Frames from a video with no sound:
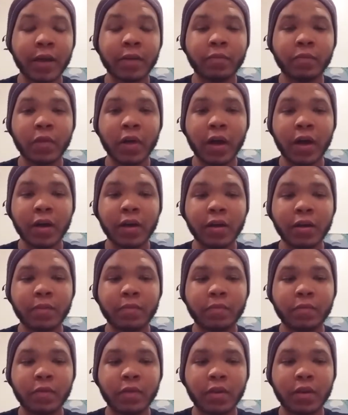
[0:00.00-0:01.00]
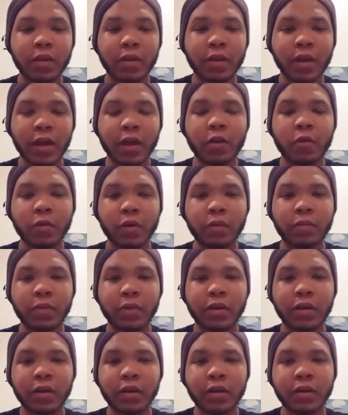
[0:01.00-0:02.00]
I
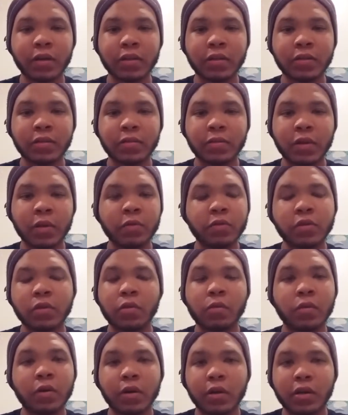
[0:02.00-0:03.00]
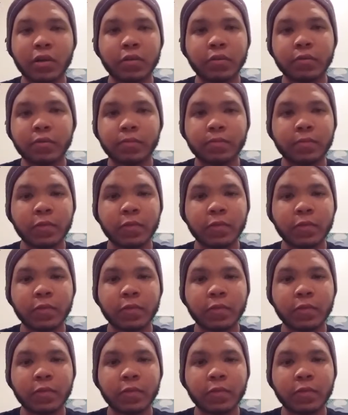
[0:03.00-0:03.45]
quit because there was no way.